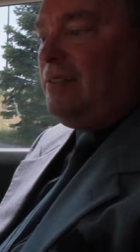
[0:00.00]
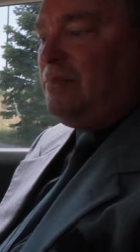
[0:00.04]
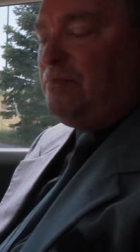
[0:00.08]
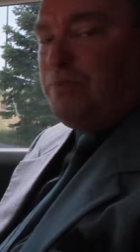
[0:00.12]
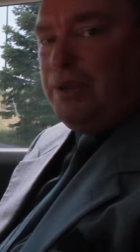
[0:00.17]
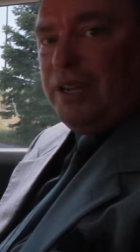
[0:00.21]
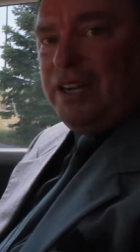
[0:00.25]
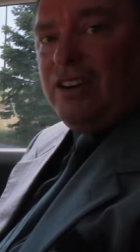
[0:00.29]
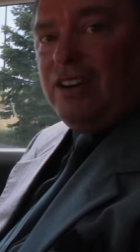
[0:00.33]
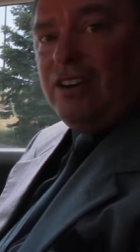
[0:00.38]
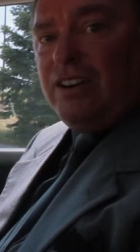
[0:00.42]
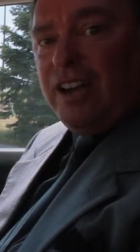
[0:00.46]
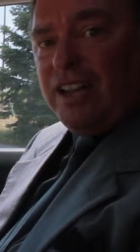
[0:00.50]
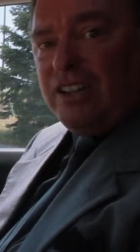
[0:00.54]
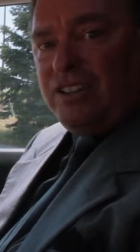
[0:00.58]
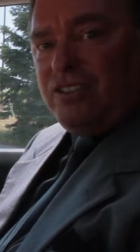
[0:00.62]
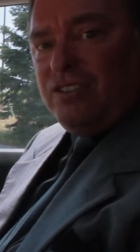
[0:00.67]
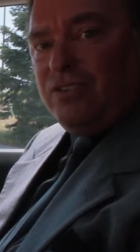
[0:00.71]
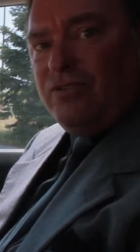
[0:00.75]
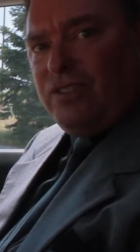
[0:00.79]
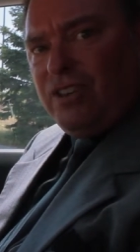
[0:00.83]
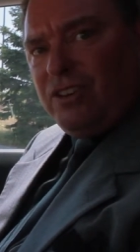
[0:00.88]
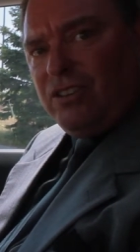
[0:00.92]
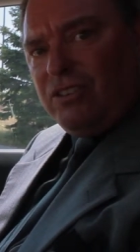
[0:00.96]
in bigger
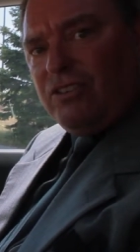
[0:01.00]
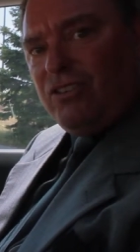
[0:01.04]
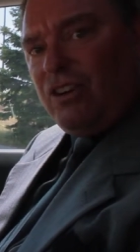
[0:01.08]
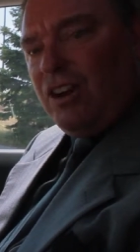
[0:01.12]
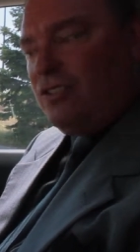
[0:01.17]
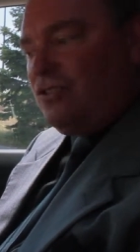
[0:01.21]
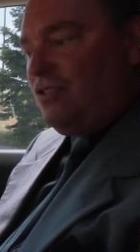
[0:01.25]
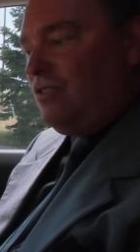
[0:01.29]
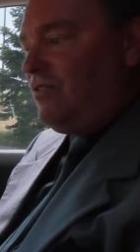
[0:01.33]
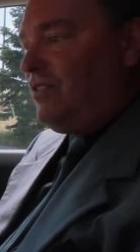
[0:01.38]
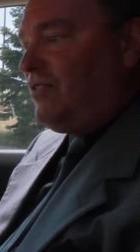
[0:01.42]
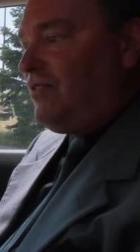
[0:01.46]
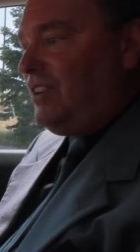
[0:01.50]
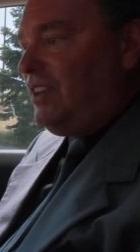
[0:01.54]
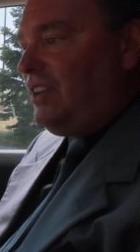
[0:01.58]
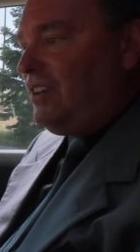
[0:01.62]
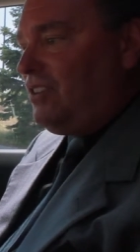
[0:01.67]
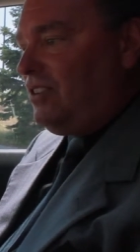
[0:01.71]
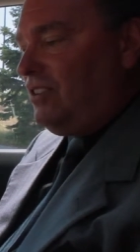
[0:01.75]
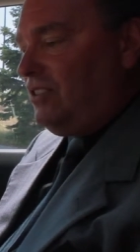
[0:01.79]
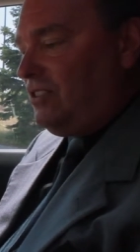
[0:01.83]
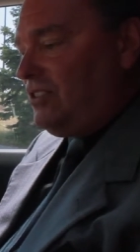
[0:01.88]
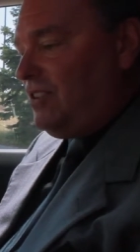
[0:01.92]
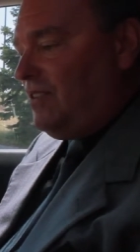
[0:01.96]
SUV or crossover
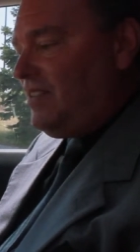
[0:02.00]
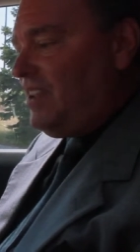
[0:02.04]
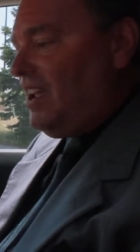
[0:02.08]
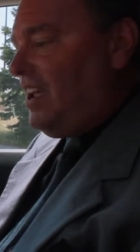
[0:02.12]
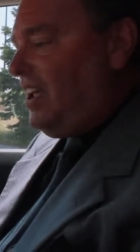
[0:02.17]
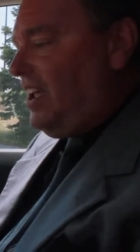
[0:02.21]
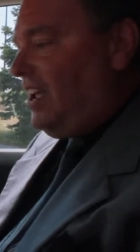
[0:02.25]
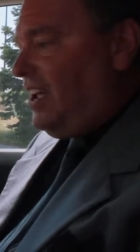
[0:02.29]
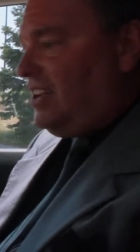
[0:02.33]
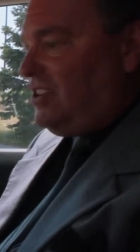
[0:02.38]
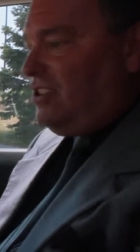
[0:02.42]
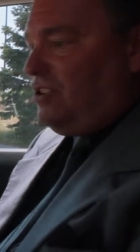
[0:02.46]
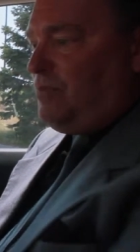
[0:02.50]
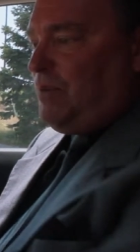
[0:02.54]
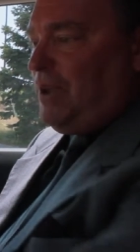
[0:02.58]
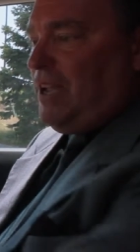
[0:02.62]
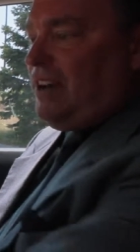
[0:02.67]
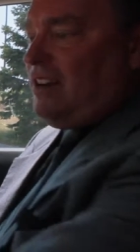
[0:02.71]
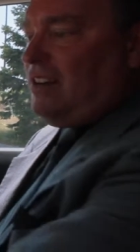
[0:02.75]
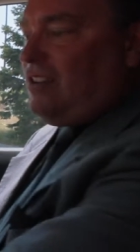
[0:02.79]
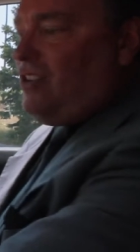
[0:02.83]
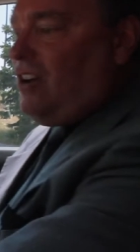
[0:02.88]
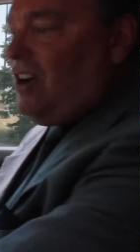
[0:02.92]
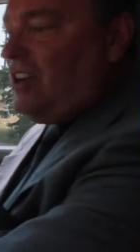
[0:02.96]
vehicles. As you
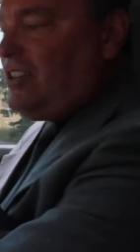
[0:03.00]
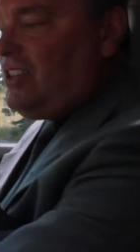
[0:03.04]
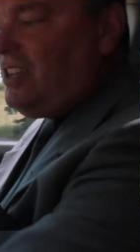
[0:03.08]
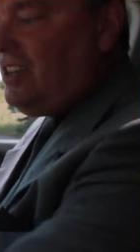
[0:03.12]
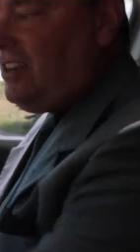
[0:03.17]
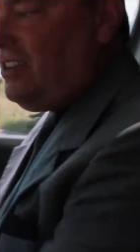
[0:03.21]
pan across